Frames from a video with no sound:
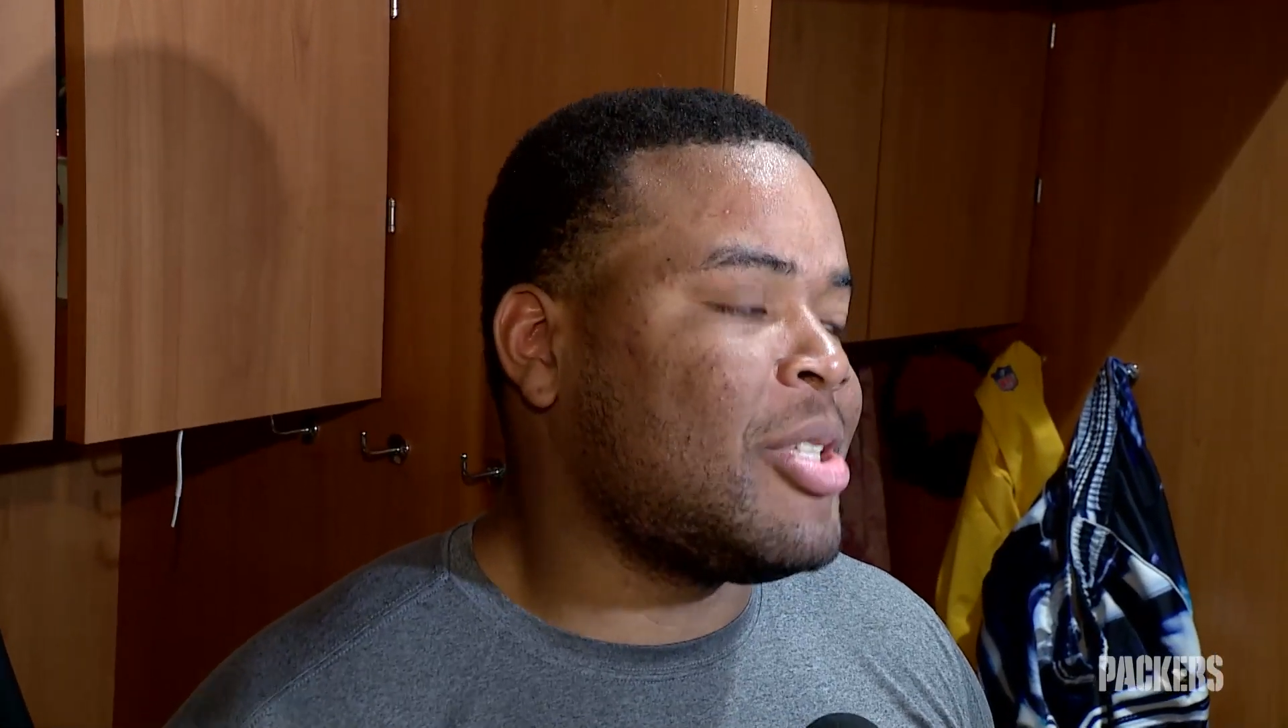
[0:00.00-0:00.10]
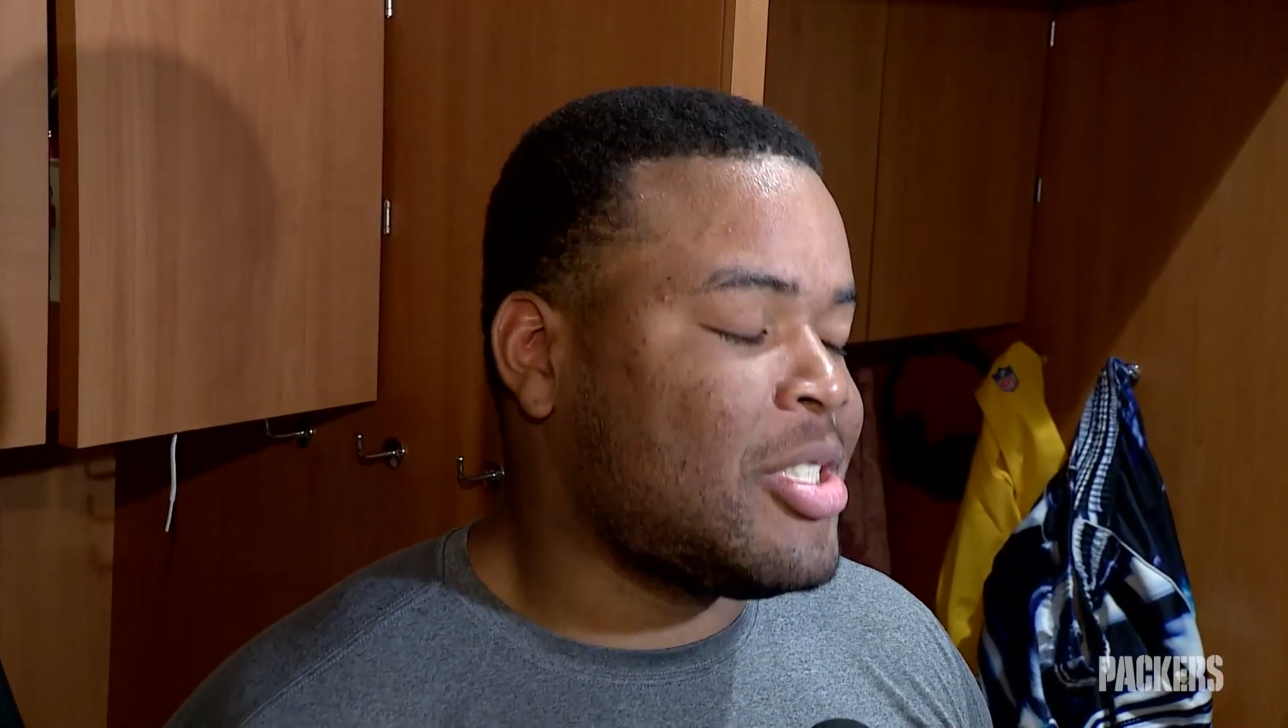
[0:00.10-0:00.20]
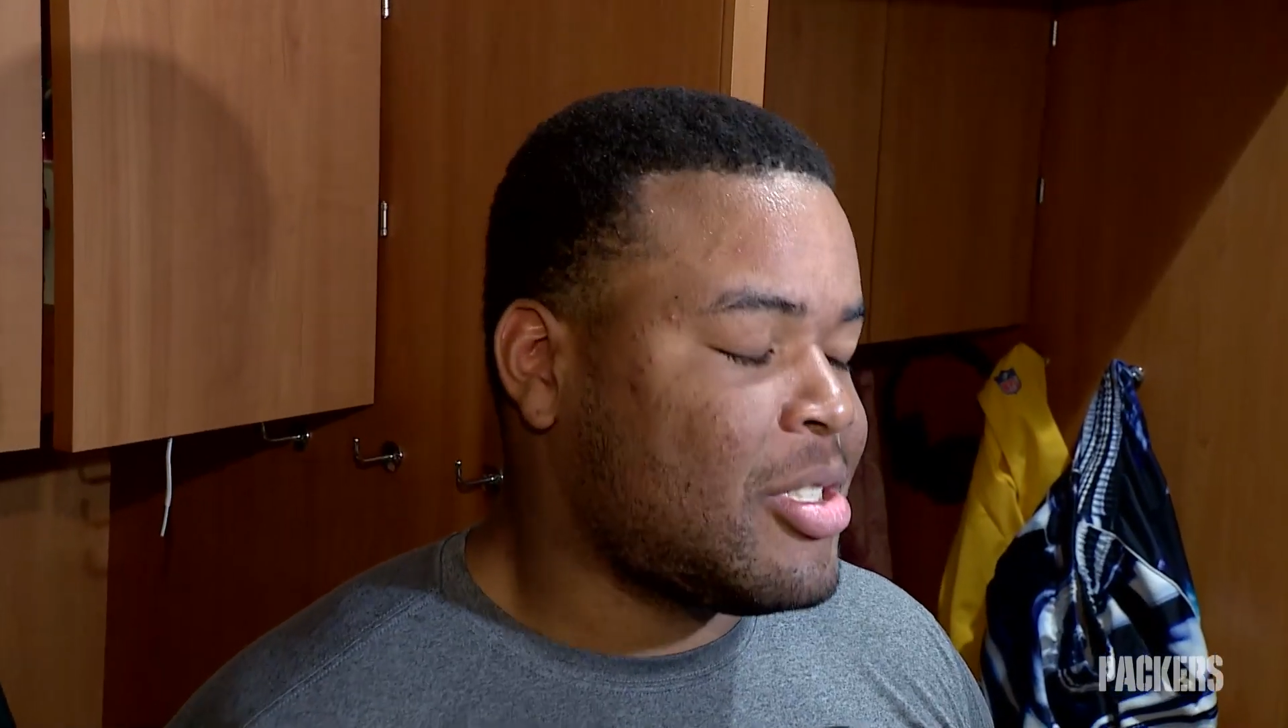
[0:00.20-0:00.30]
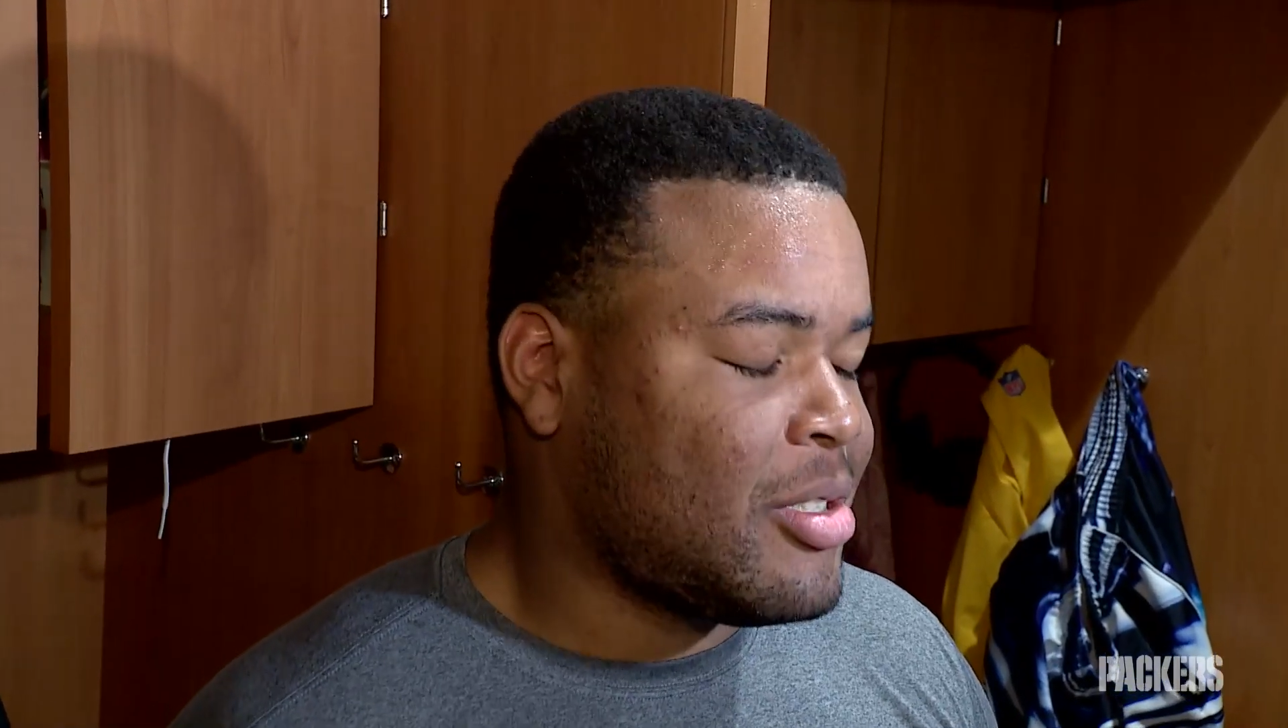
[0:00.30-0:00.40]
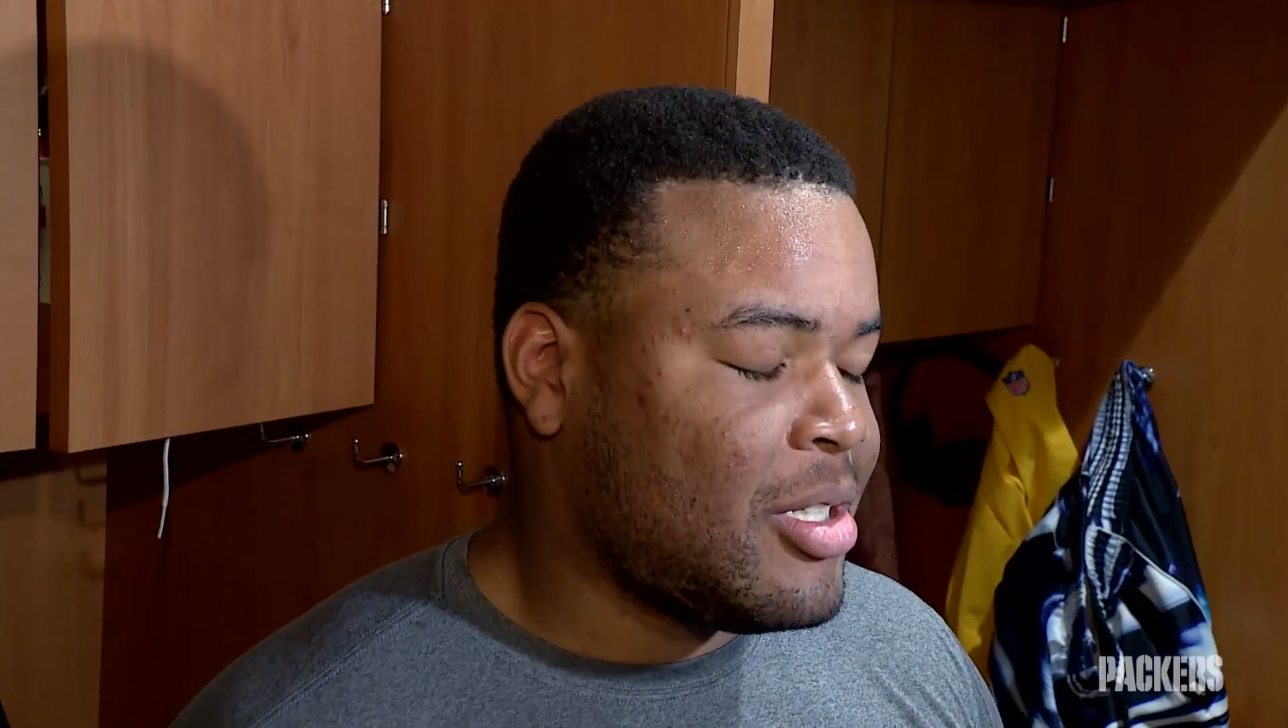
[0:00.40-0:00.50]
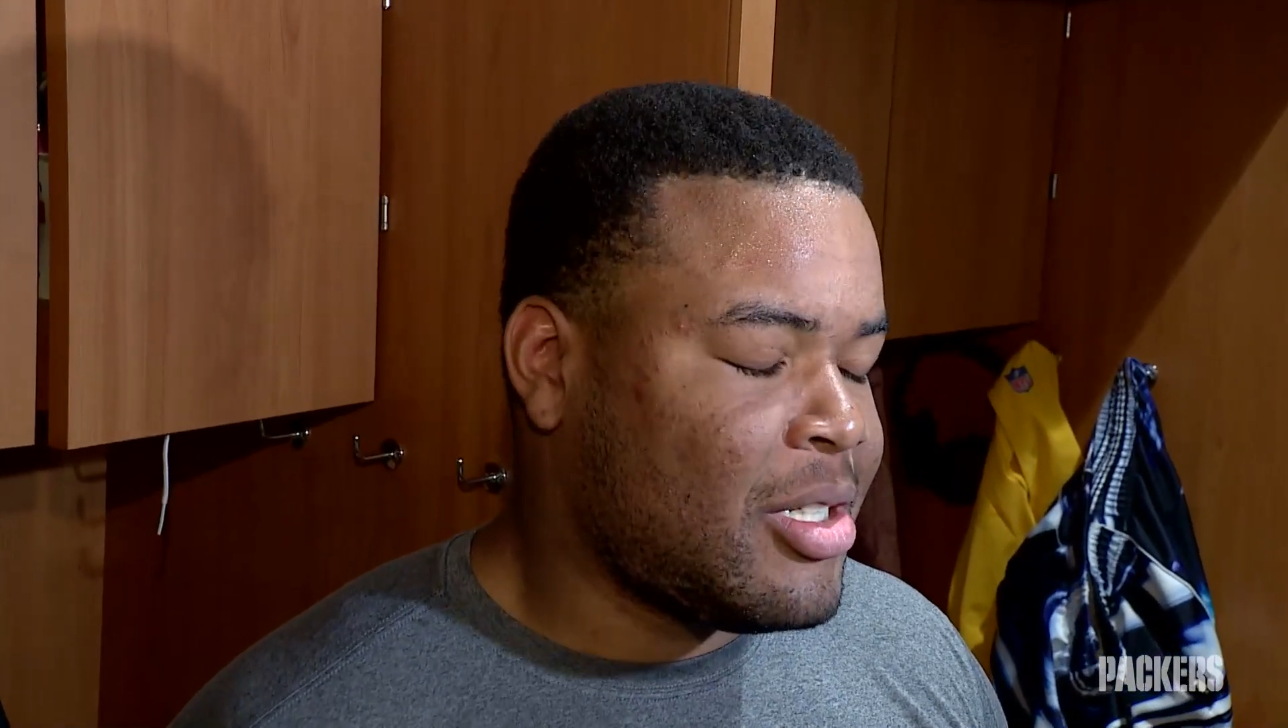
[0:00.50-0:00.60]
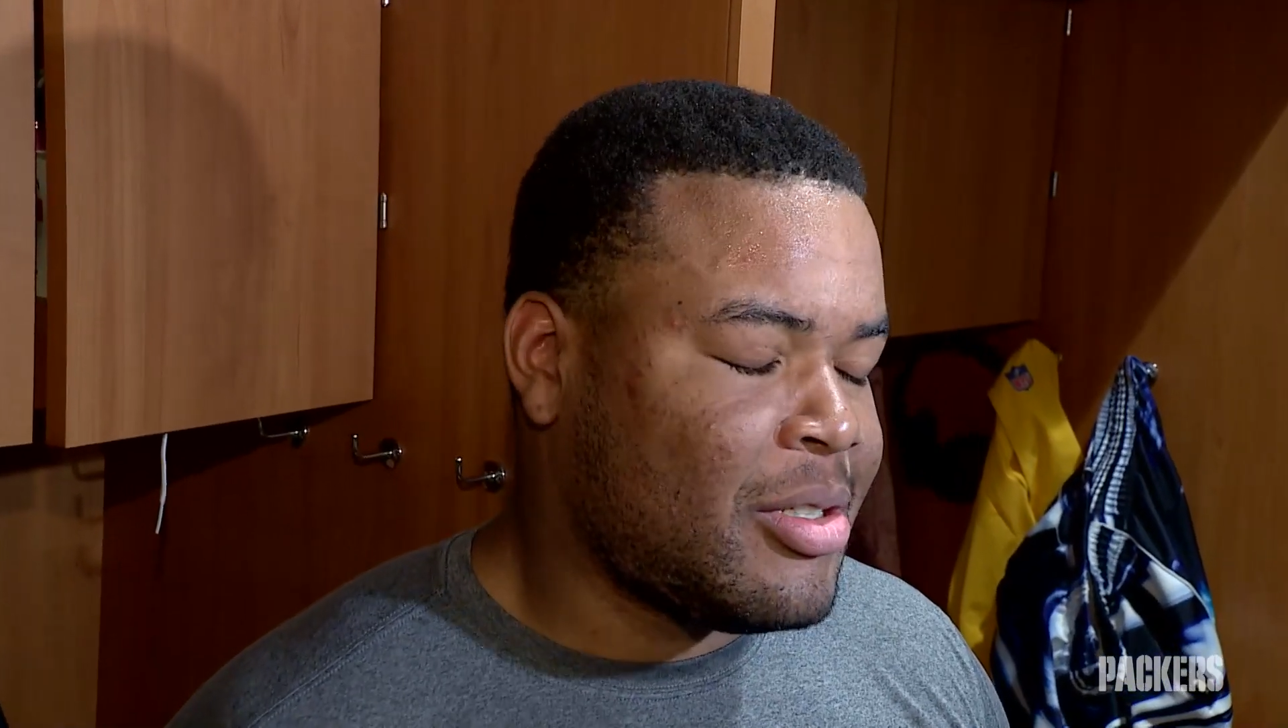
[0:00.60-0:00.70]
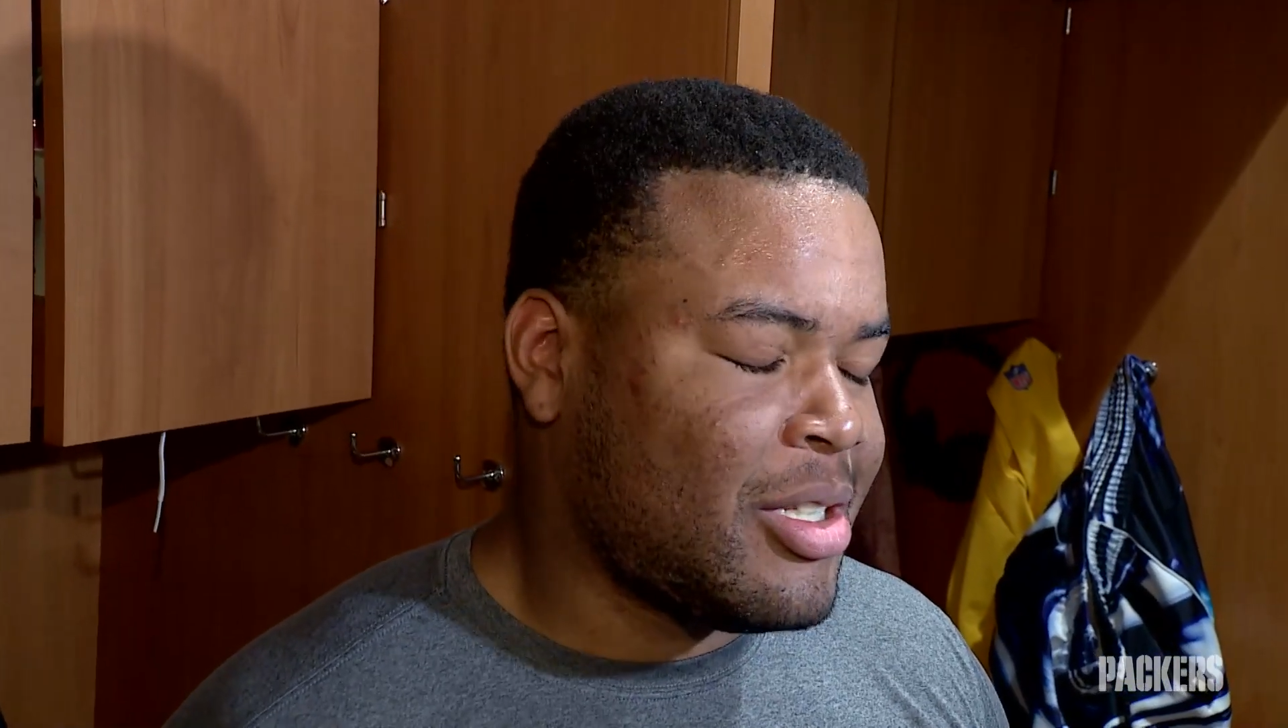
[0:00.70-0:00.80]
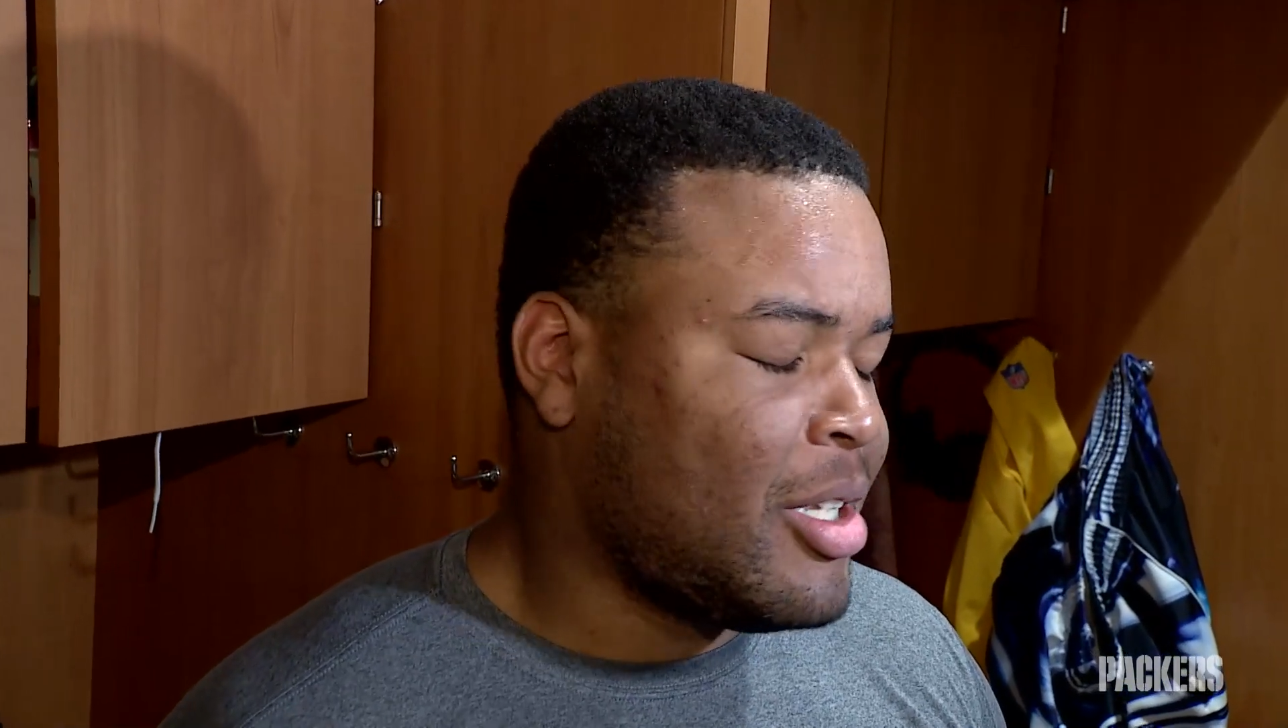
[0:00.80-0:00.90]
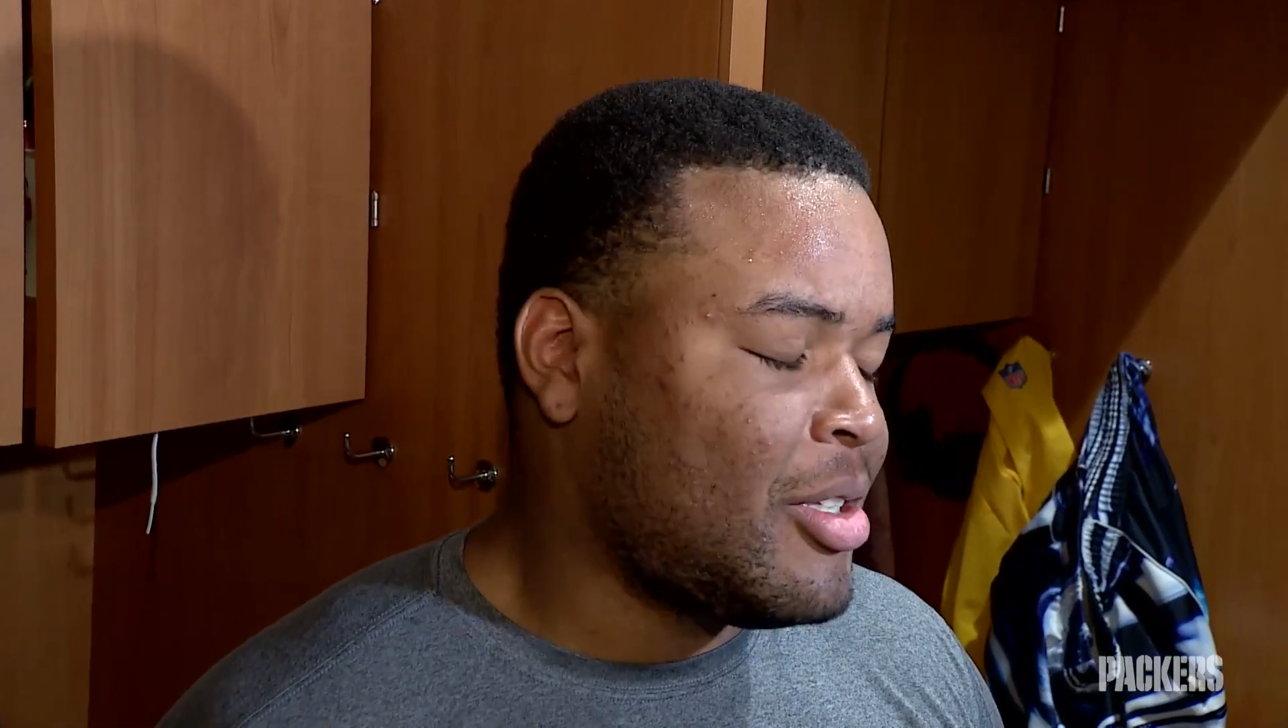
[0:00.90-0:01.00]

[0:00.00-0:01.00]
me this the